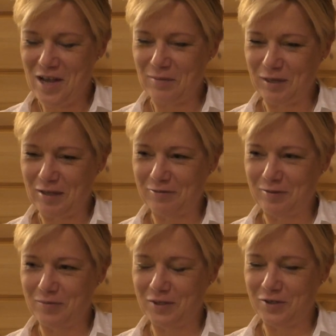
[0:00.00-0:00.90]
I'm
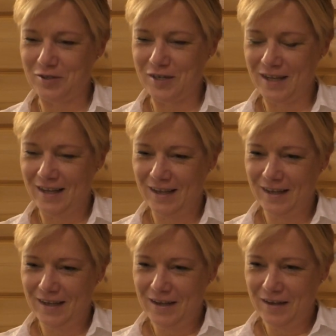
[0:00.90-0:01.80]
laughing because
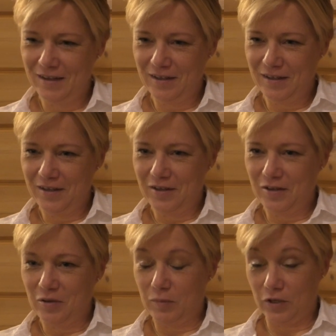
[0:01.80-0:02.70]

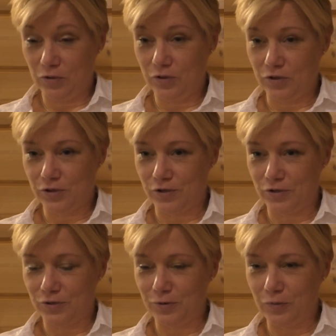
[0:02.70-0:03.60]
my own doctor
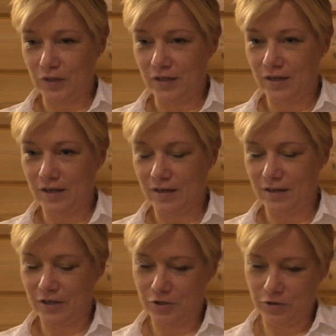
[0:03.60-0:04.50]
told me, and
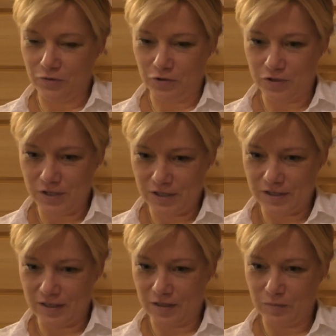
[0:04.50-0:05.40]
I hear the voices,
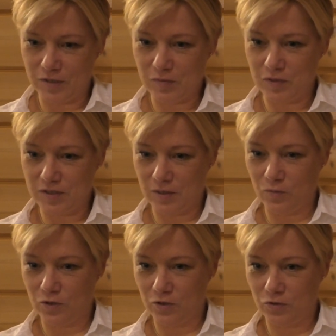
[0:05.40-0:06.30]
that it must be
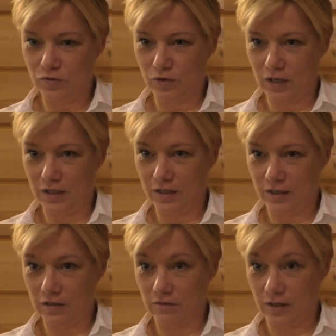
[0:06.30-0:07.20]
someone who's really
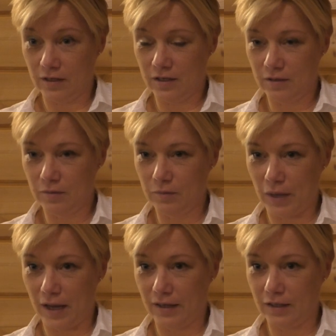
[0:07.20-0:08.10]

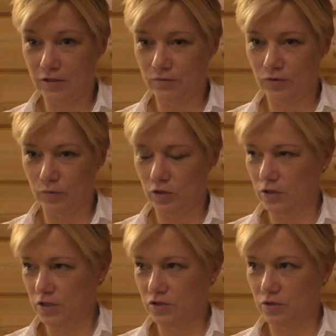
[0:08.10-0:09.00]
panicked from your
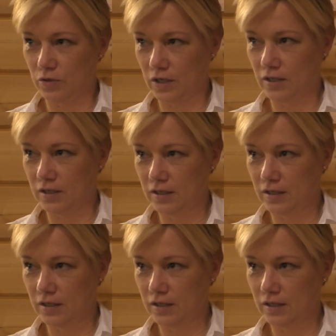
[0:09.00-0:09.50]
history